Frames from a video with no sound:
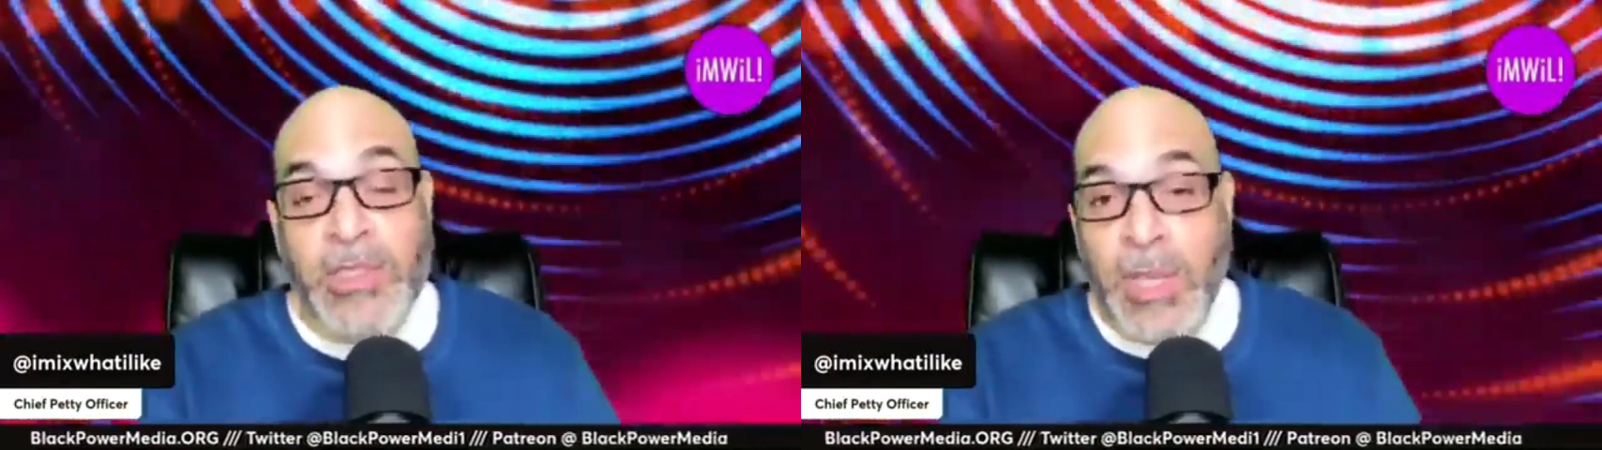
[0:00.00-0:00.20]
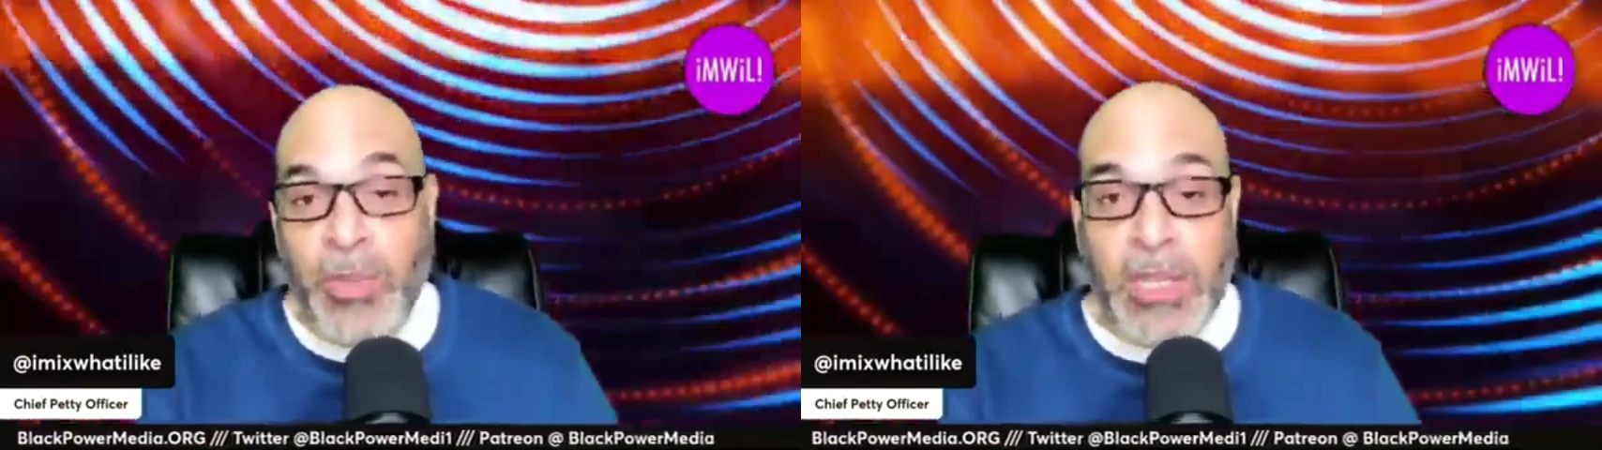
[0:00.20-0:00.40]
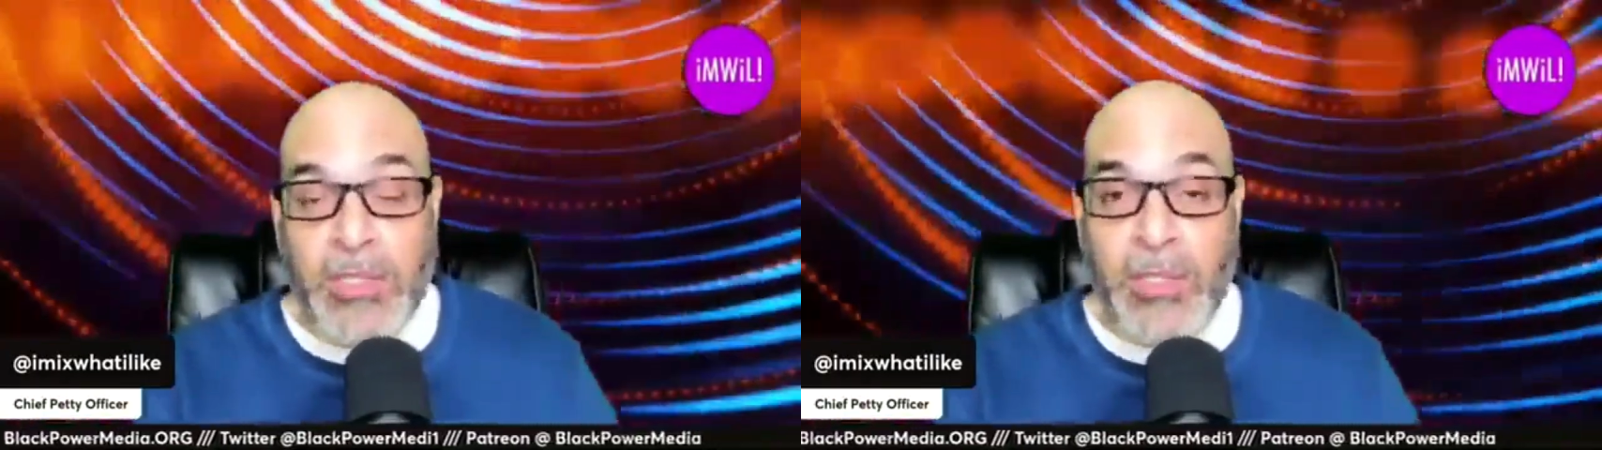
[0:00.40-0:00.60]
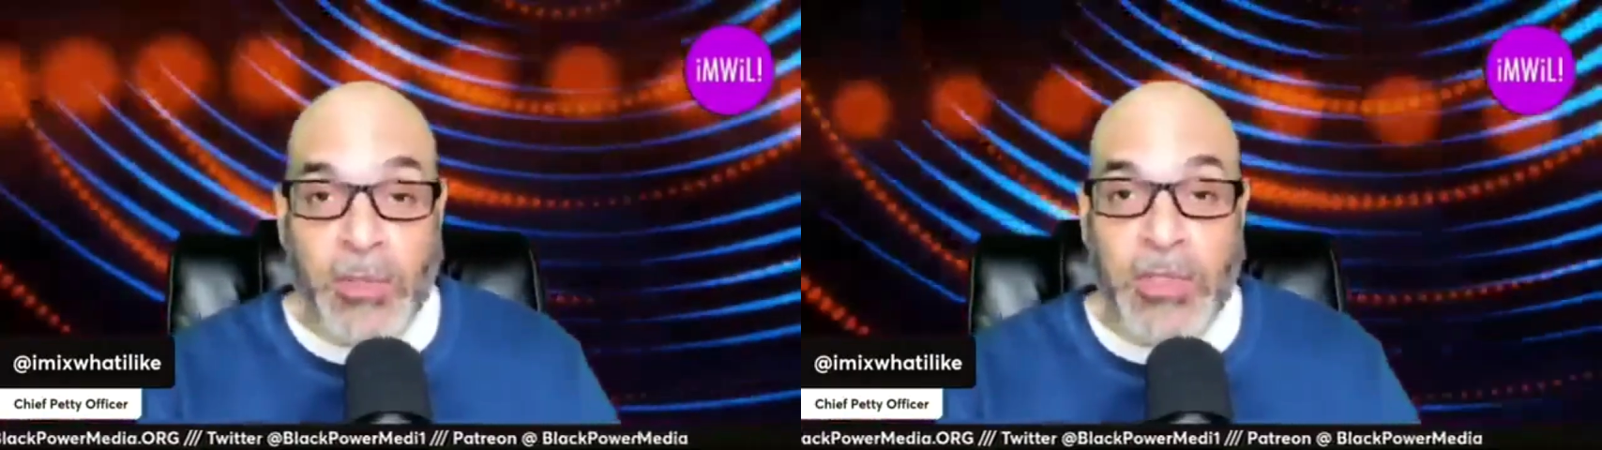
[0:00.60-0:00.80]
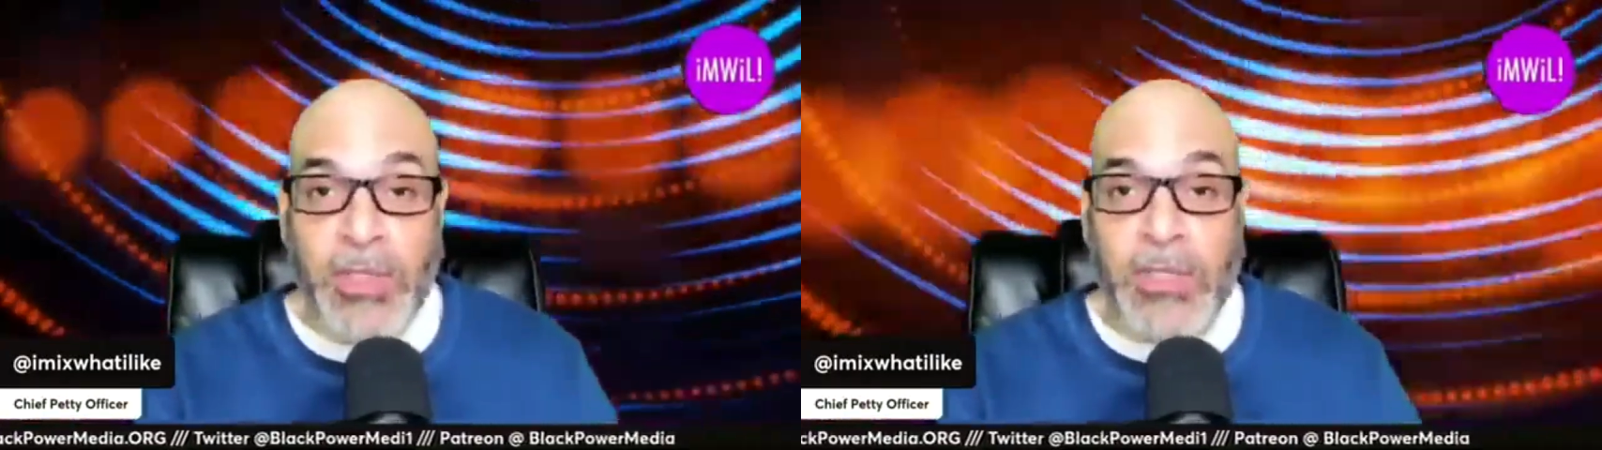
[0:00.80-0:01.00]
is that we need
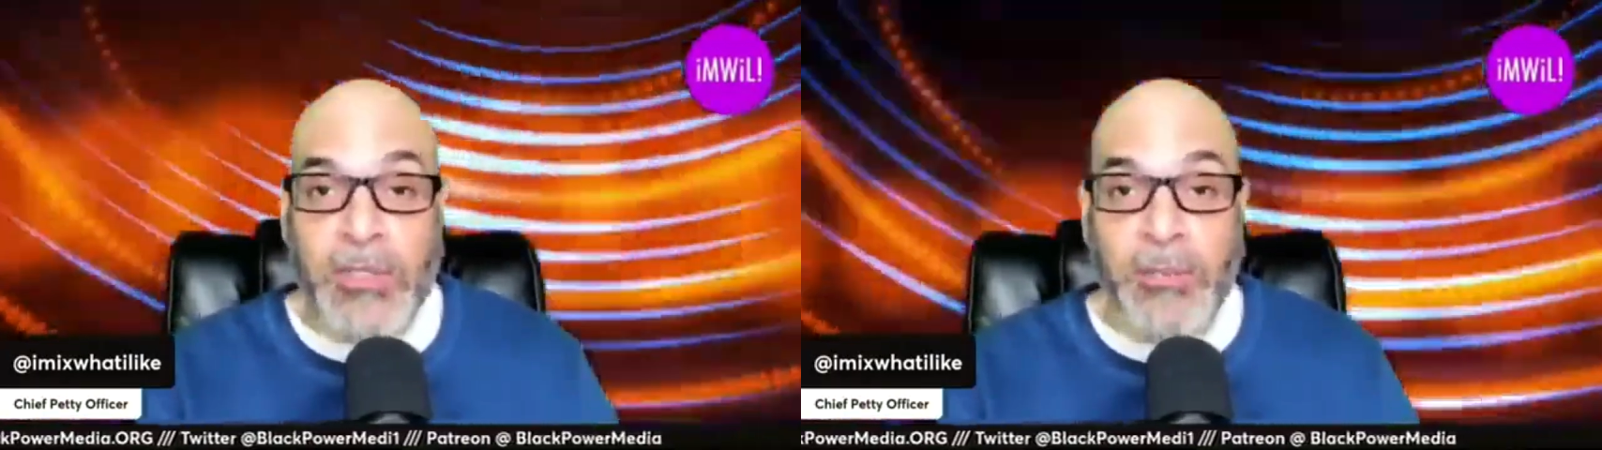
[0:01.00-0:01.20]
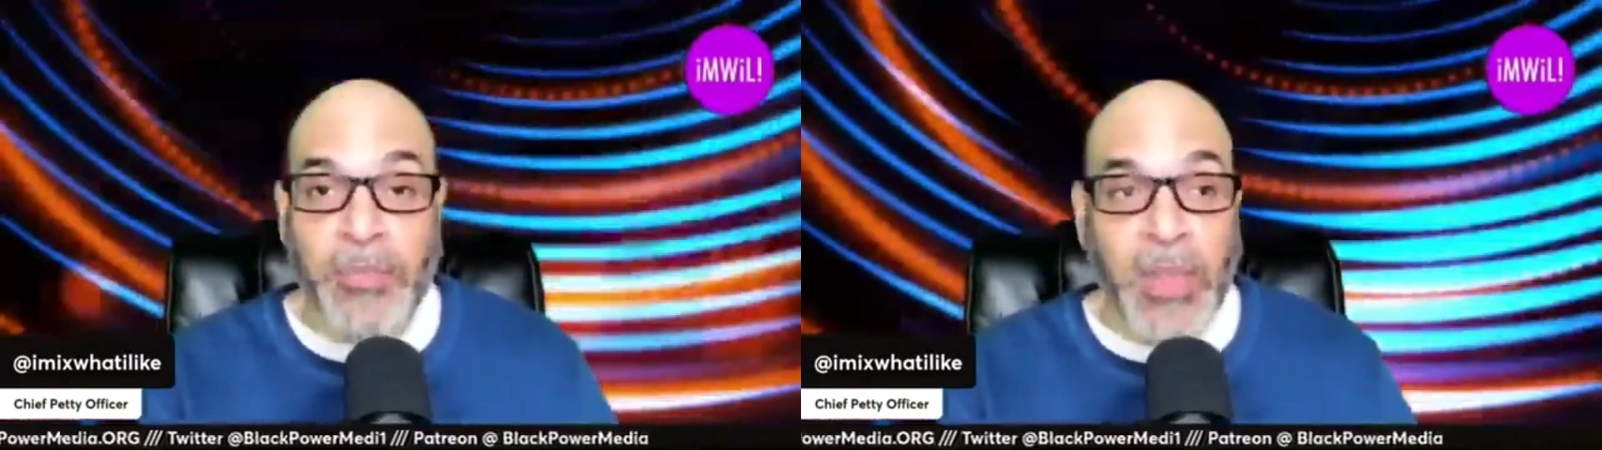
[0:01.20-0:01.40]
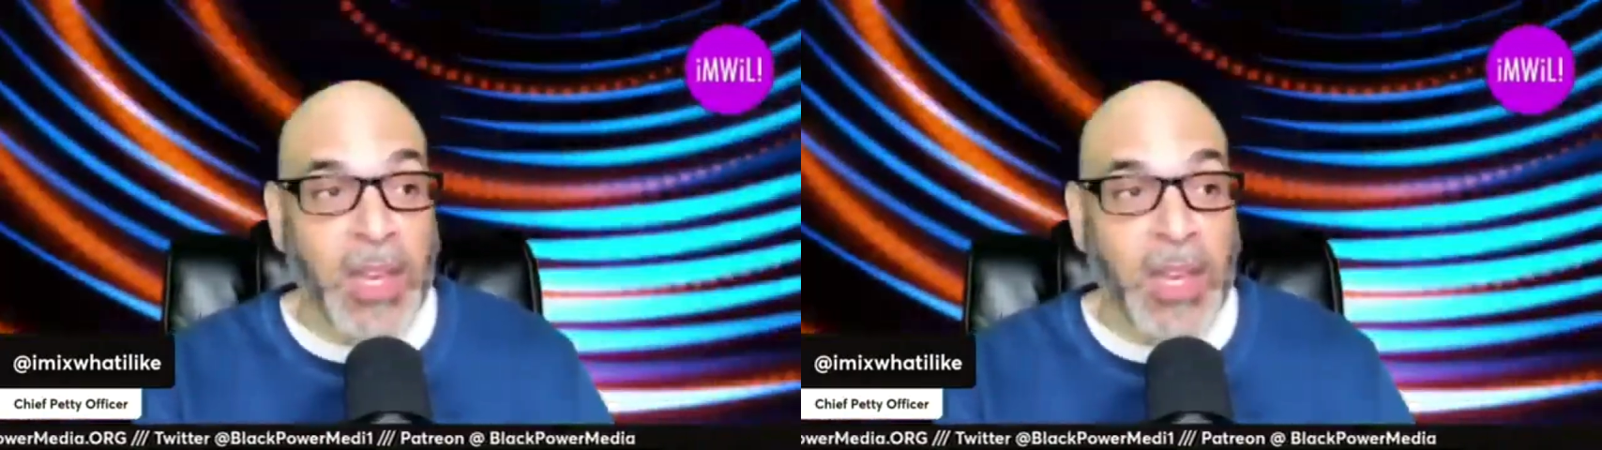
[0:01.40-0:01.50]
socialism,